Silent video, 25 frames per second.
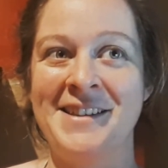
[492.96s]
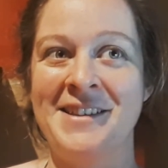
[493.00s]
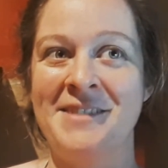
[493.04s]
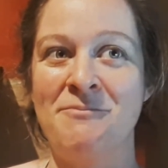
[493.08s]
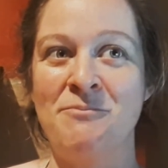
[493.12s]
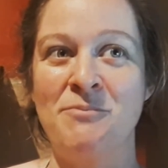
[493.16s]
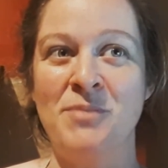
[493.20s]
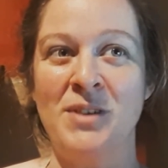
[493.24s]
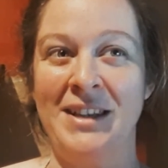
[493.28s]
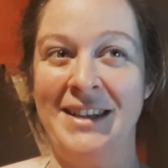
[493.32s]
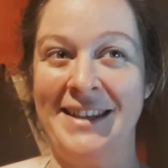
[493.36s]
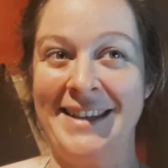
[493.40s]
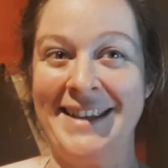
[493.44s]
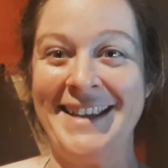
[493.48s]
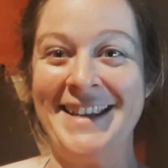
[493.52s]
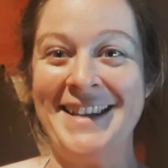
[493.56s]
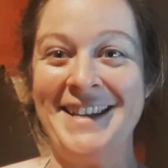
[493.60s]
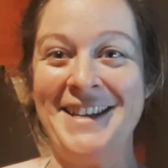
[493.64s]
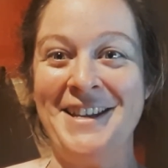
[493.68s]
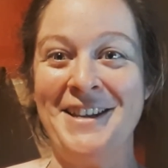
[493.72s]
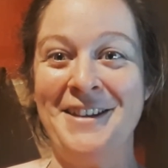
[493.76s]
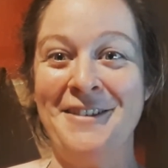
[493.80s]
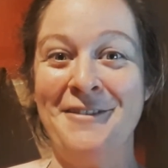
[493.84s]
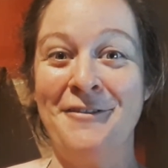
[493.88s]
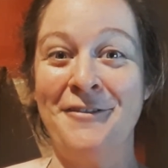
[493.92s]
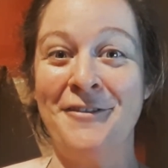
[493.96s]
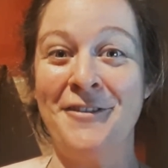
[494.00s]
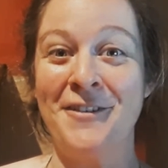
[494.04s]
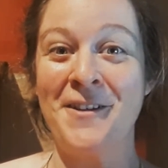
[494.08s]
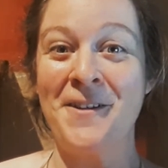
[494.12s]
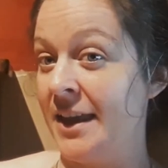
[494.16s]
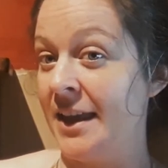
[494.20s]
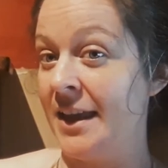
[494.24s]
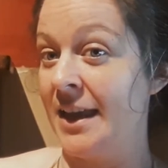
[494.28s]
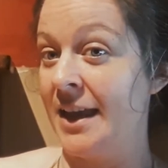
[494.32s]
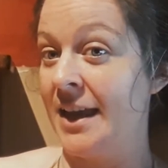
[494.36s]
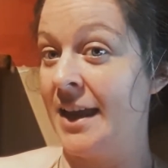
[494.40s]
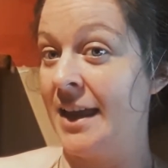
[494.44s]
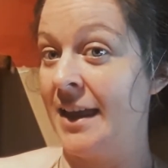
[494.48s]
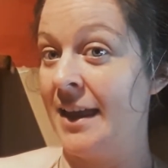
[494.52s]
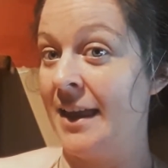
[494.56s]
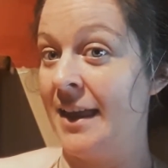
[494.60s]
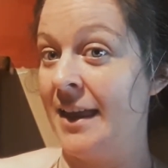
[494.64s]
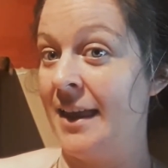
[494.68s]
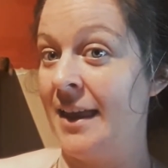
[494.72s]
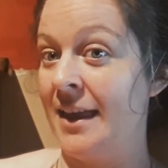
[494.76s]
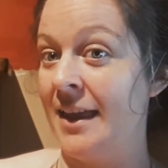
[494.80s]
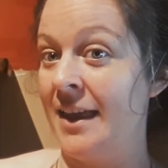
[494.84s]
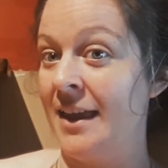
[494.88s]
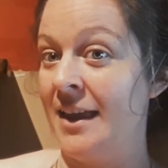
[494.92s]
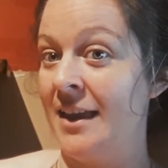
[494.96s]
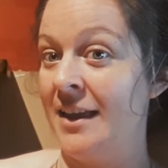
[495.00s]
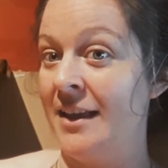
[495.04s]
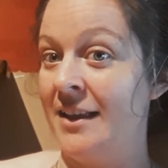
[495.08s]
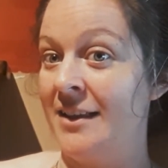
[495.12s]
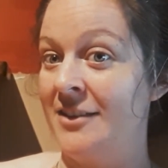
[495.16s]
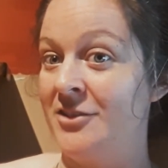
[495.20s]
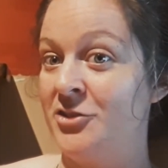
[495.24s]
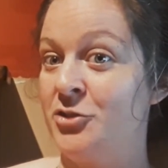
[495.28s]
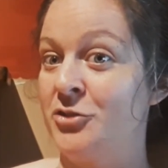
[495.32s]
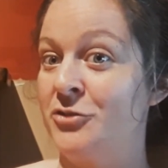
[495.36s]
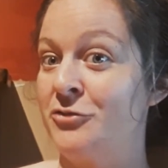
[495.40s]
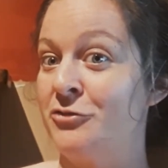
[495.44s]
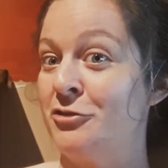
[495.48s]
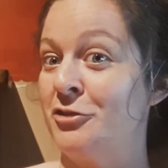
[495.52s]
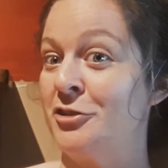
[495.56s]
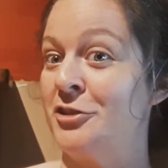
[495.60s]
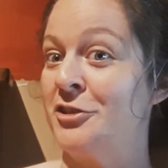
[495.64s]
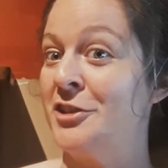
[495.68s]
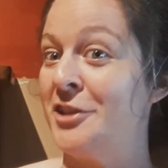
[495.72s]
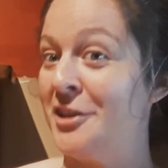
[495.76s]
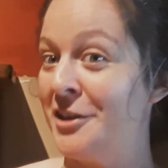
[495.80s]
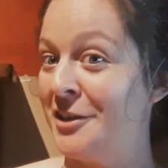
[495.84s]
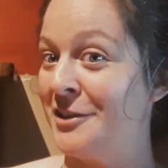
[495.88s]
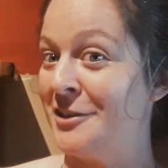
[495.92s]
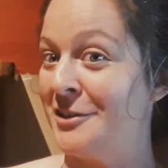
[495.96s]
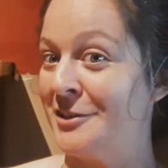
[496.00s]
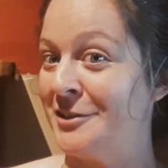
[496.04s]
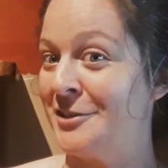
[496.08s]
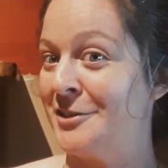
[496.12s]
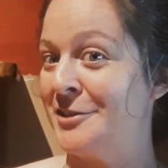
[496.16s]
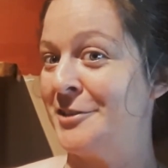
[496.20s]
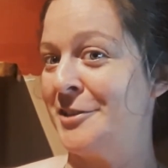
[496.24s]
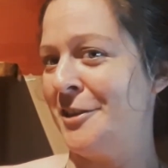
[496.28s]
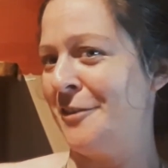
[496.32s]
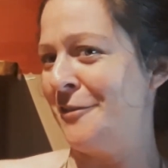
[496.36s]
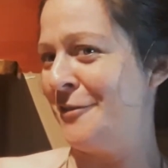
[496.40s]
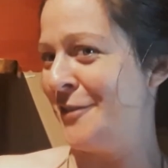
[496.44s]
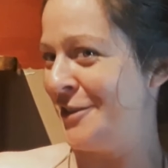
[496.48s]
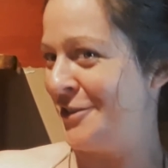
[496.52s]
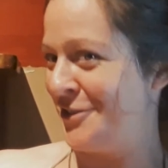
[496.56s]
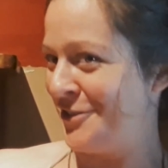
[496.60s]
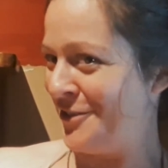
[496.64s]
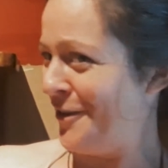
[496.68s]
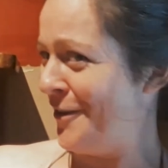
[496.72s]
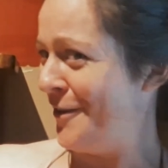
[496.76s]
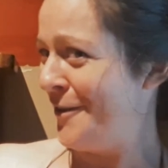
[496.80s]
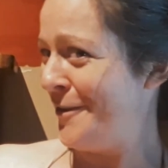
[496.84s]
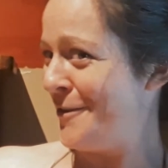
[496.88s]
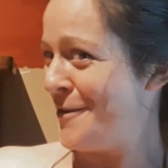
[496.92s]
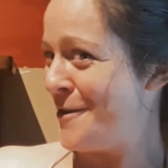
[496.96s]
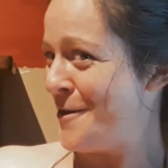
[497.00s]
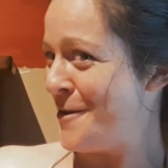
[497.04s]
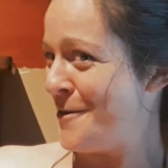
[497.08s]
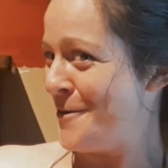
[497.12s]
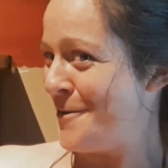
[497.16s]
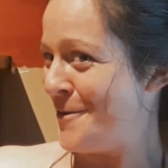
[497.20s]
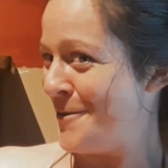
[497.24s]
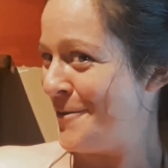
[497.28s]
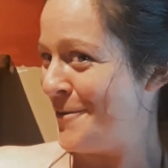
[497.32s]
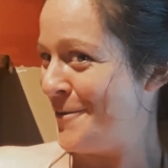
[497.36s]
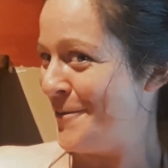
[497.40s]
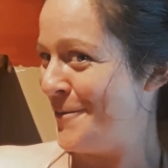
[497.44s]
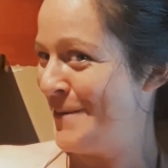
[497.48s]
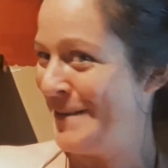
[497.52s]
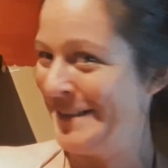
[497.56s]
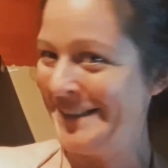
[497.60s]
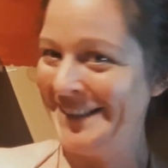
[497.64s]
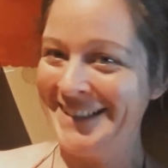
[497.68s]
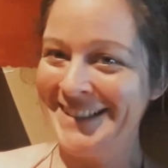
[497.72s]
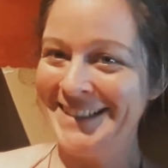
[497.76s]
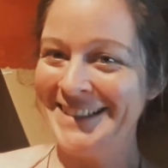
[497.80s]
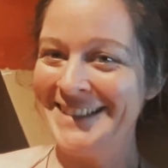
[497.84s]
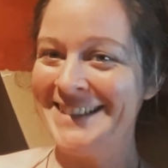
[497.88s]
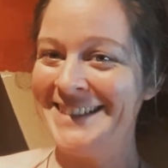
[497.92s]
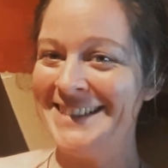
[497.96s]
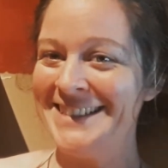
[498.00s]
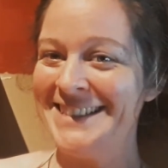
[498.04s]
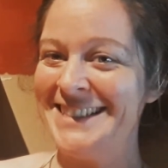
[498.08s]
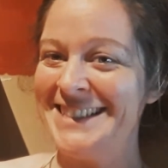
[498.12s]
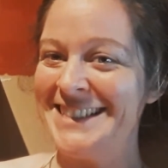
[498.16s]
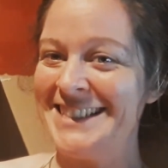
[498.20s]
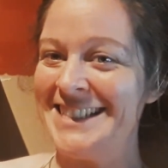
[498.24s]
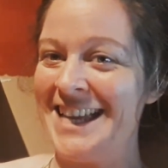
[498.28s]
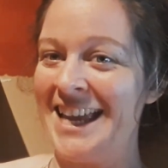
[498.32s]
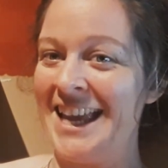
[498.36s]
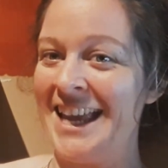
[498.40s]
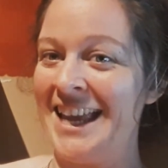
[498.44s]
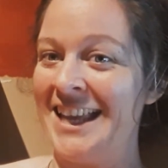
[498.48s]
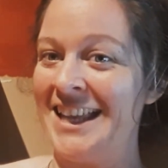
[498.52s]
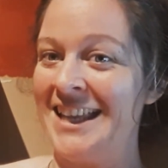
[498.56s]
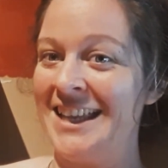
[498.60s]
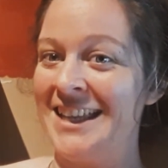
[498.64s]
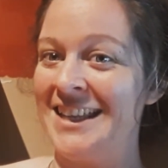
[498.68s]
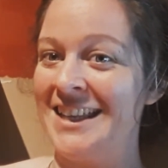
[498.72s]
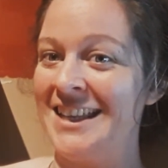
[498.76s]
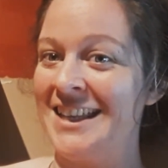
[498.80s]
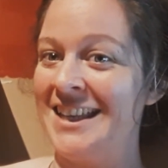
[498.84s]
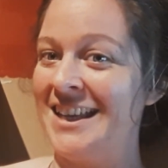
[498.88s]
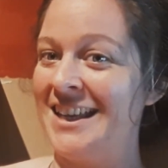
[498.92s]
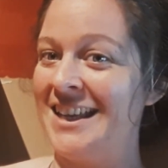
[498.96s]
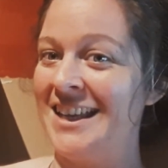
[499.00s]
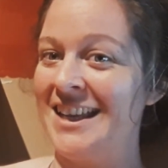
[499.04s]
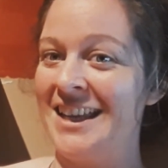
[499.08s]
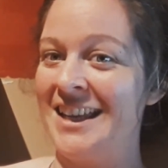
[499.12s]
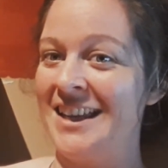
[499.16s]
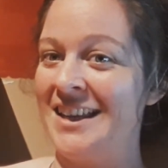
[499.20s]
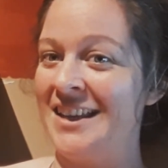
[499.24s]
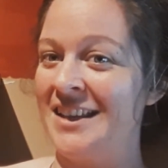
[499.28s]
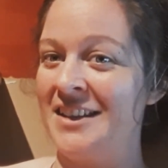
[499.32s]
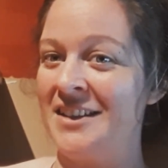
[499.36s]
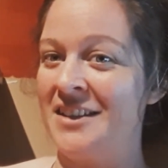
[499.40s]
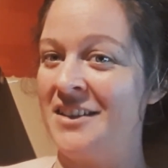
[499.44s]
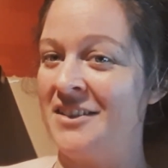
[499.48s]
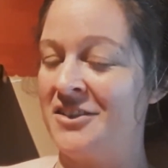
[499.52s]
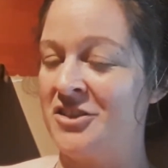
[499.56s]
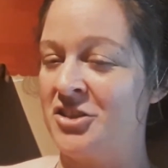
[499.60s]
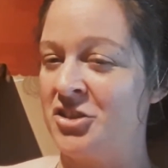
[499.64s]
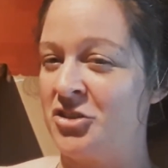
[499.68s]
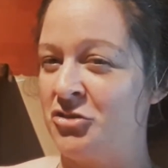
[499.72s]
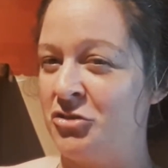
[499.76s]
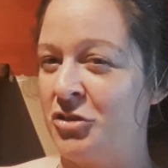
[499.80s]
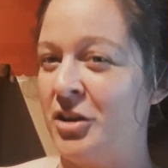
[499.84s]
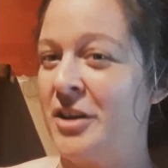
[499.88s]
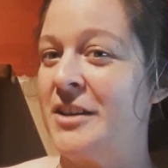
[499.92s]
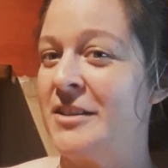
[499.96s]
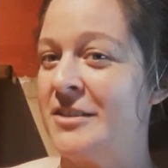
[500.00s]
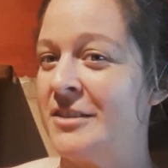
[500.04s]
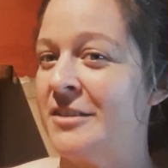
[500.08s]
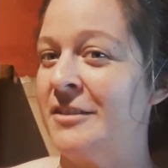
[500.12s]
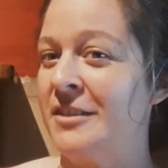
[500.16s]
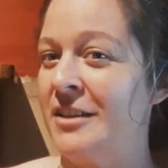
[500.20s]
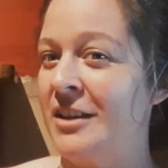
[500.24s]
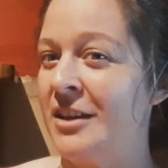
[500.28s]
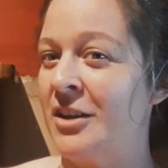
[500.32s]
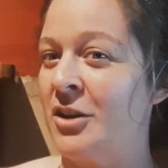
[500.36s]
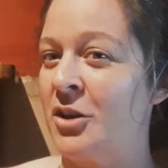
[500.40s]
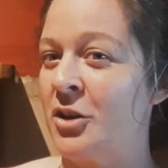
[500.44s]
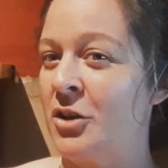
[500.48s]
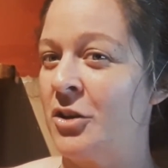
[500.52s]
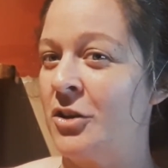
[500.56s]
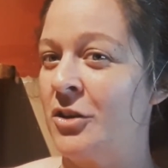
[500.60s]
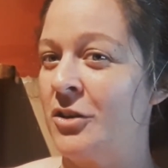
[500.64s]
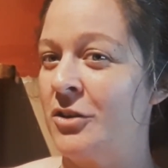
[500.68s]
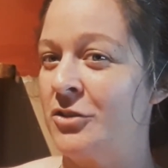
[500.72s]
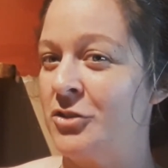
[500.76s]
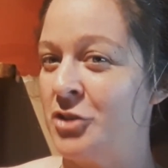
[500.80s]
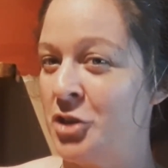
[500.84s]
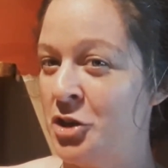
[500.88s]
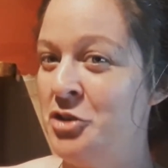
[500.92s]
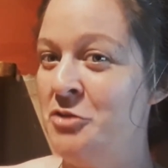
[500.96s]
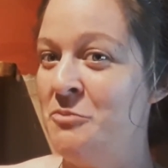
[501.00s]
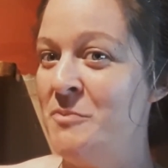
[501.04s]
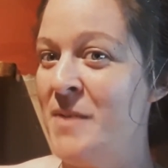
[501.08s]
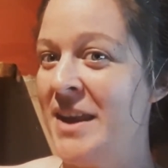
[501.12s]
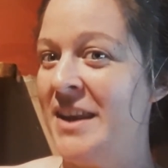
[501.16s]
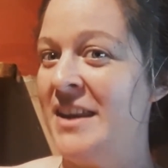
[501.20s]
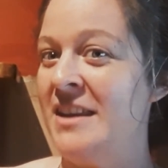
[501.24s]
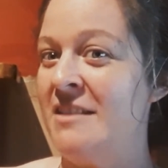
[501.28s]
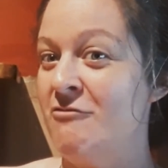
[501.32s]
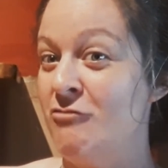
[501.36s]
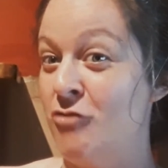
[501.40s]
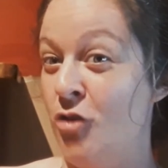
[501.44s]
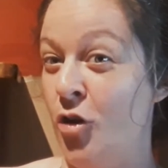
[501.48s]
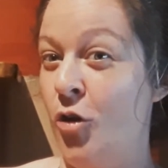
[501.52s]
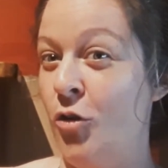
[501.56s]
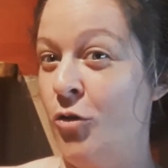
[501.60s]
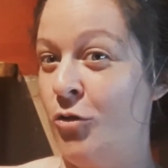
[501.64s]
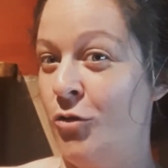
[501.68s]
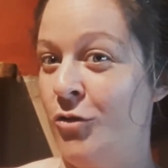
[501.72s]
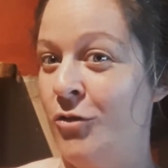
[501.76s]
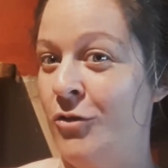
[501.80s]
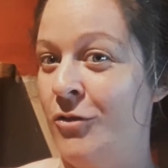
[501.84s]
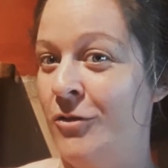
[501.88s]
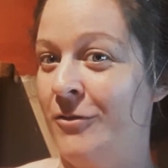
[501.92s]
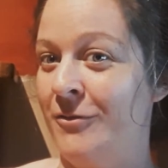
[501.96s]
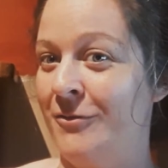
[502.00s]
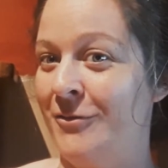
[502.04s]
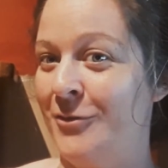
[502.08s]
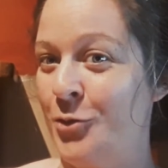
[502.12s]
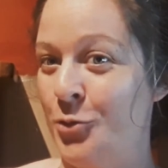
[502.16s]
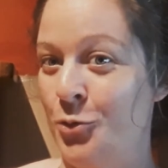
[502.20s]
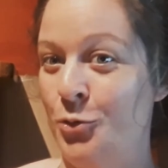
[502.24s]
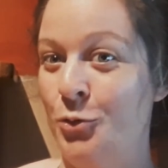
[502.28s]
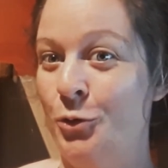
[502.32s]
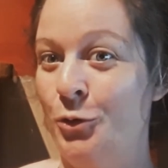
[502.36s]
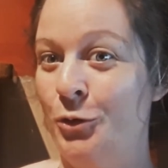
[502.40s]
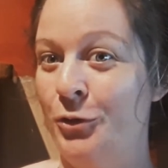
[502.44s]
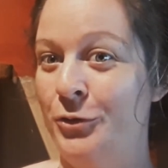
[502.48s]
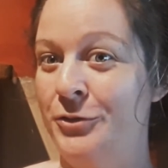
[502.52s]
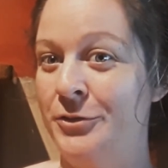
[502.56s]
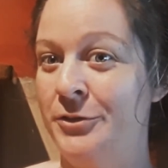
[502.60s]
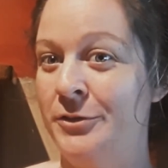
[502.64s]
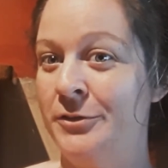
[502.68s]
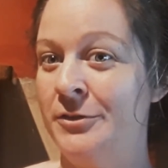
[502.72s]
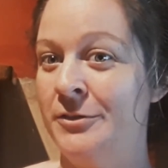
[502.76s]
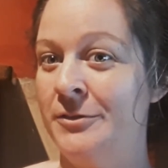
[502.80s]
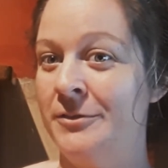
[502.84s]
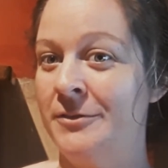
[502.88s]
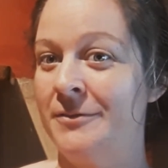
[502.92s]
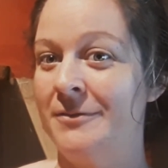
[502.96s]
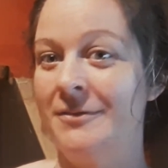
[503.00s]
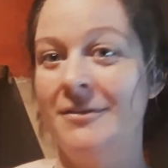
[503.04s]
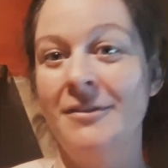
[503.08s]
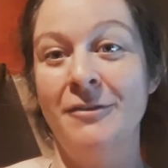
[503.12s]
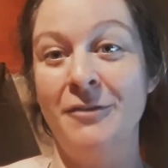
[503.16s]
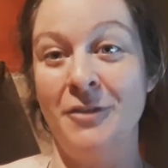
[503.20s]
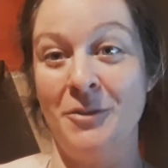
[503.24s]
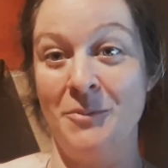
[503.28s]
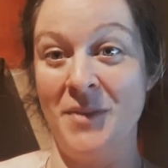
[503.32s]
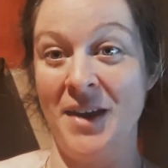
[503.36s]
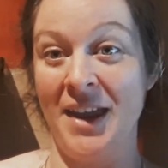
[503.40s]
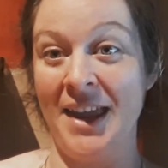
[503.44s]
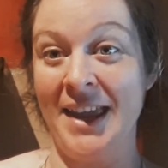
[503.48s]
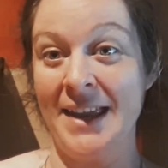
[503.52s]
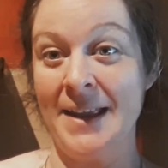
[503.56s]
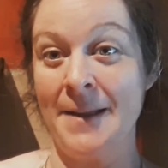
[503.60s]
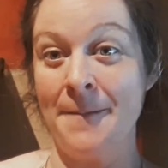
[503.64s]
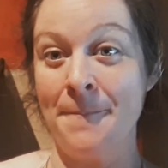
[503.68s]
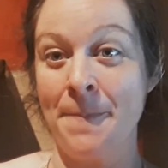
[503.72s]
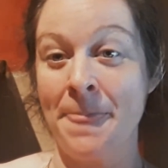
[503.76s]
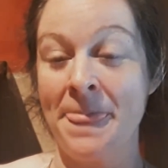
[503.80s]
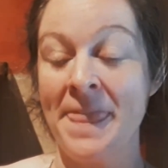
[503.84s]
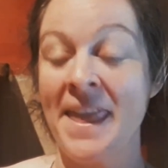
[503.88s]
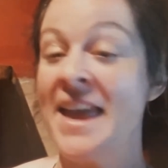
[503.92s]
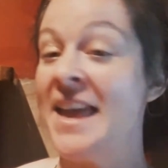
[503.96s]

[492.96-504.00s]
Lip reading: believe. I think just for a circus aficionado, it strikes at too many wrong chords for me.